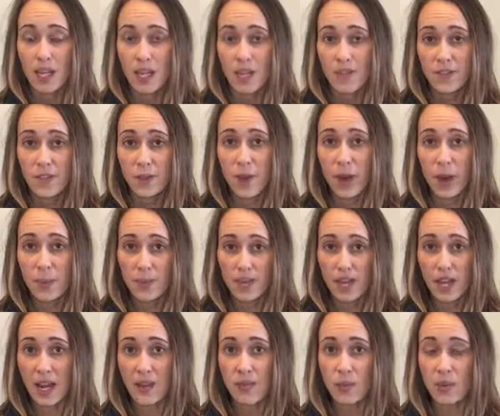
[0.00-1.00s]
If you
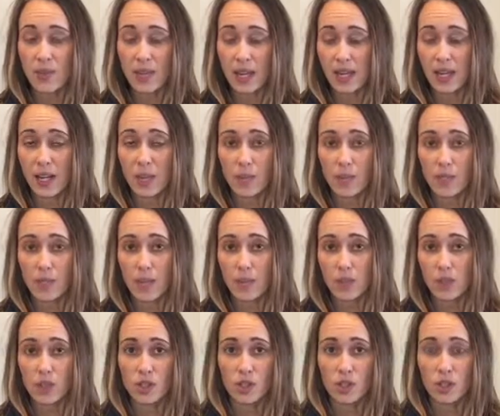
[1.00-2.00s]
happen to have one that comes
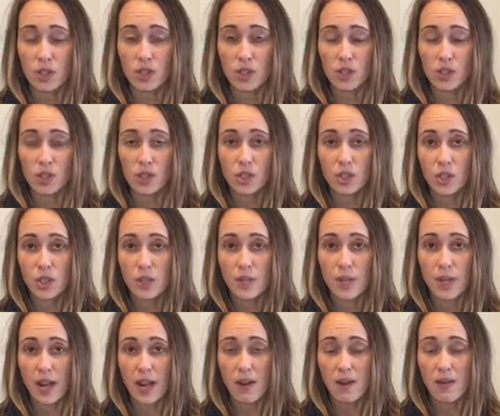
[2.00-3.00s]
up, just be sure to
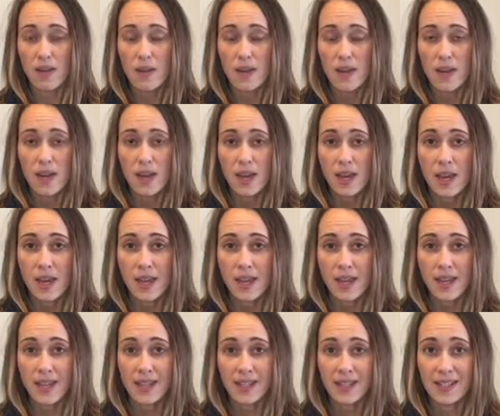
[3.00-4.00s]
scoop it out
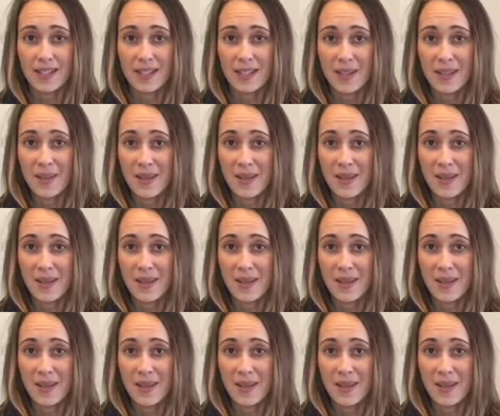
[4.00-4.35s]
and